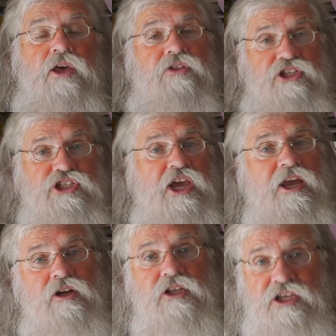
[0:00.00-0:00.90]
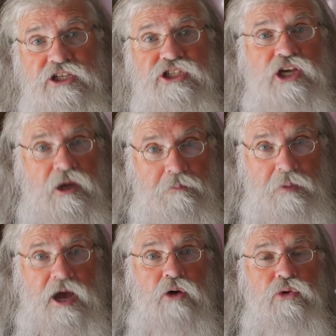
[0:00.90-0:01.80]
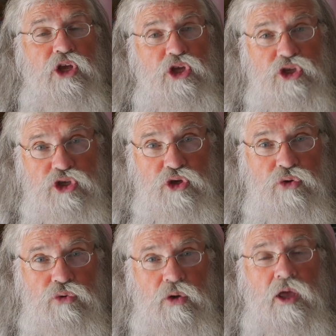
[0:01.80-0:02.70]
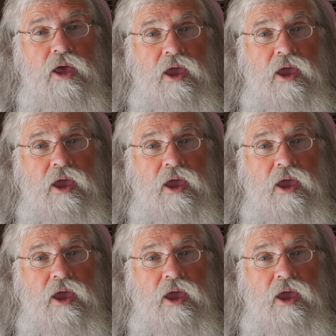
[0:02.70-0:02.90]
This channel is about you.